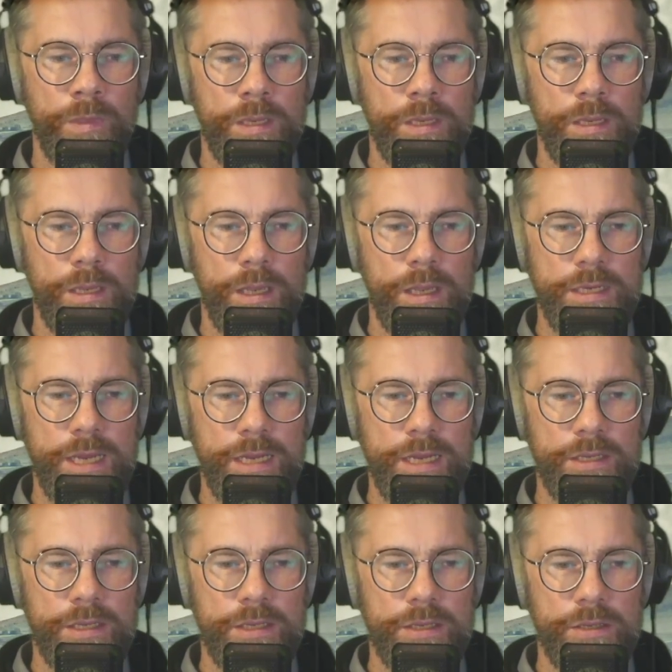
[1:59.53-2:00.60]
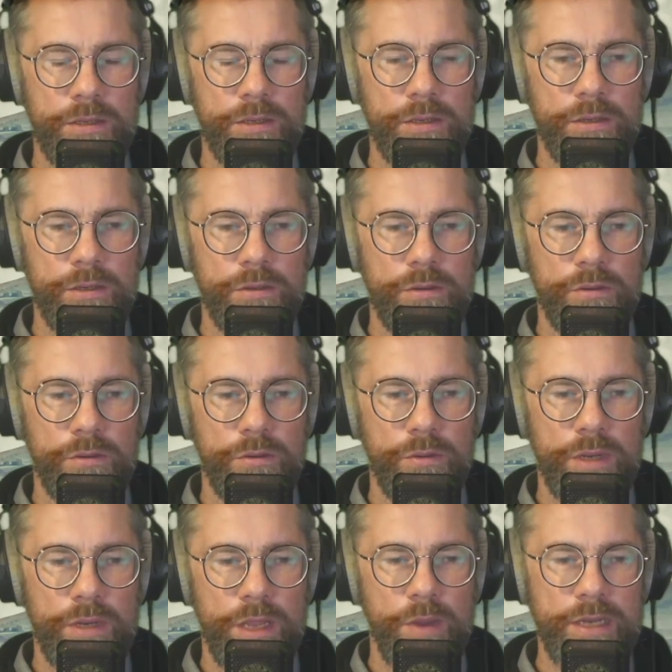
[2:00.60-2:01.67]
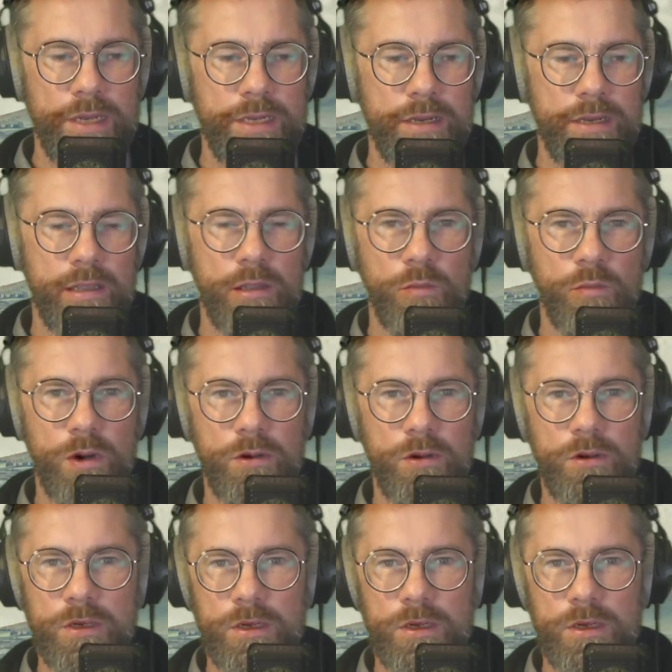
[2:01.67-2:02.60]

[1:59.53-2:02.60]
And yet, when I went into the world,